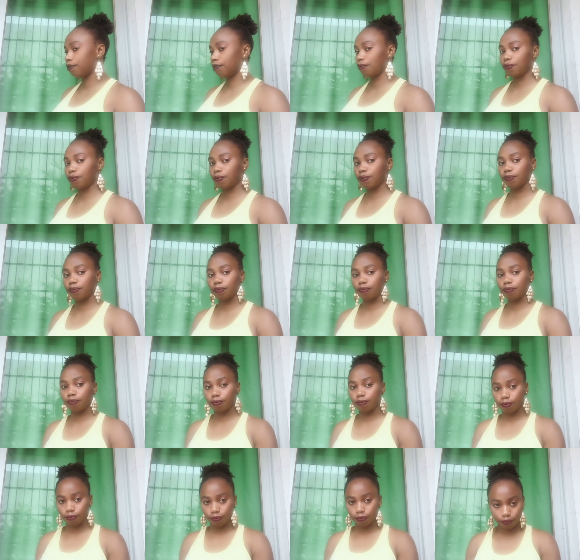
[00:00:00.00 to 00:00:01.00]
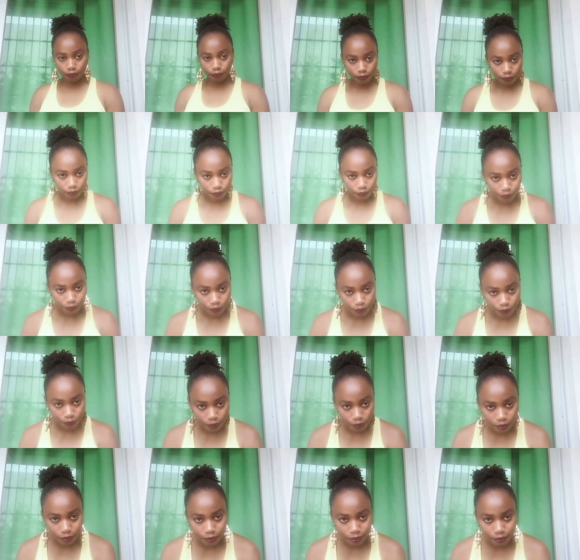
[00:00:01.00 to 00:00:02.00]

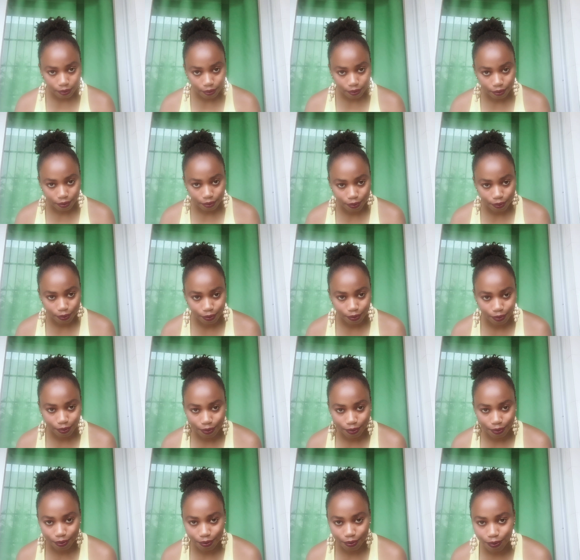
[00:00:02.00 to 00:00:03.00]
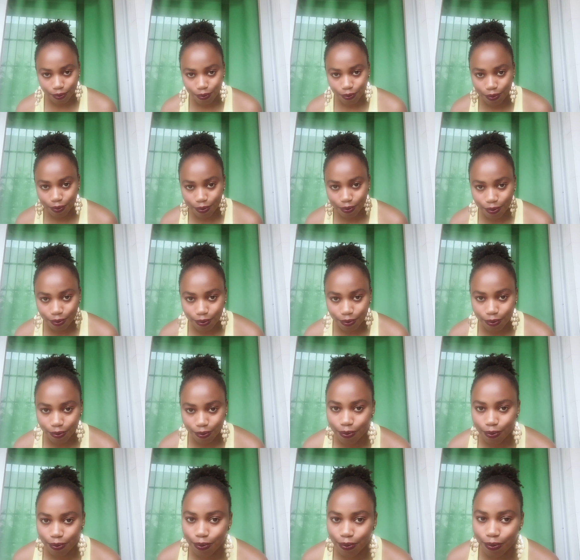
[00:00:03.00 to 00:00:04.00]

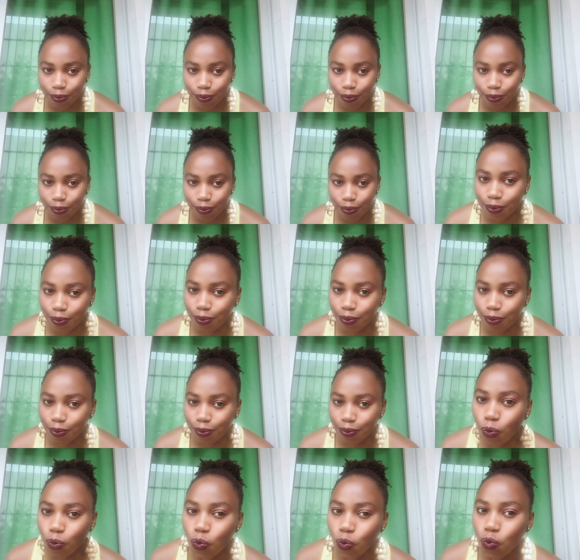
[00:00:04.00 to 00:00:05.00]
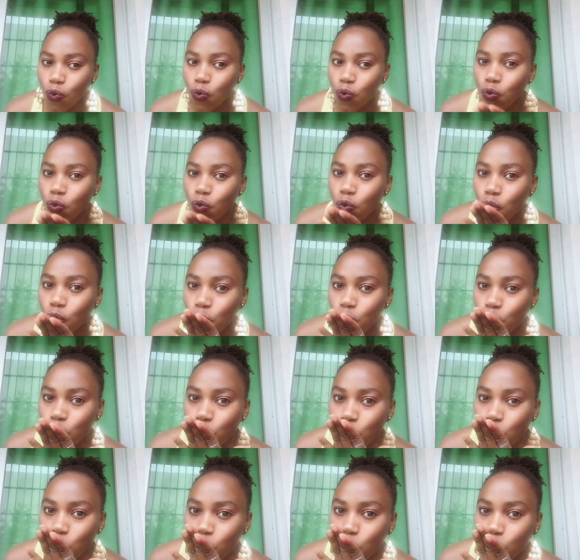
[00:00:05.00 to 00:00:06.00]

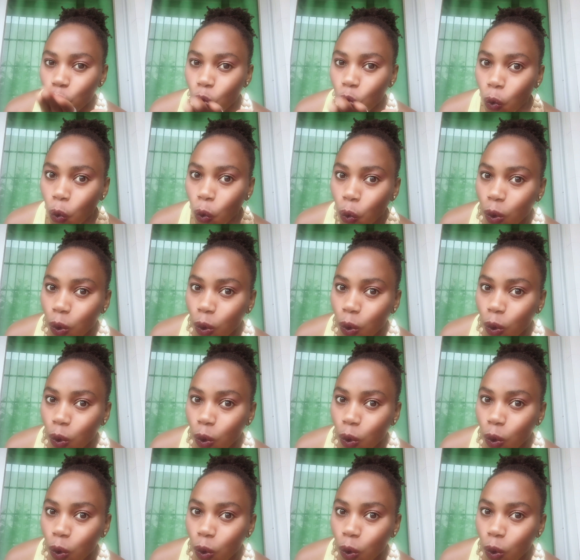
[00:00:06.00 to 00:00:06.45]
[no speech]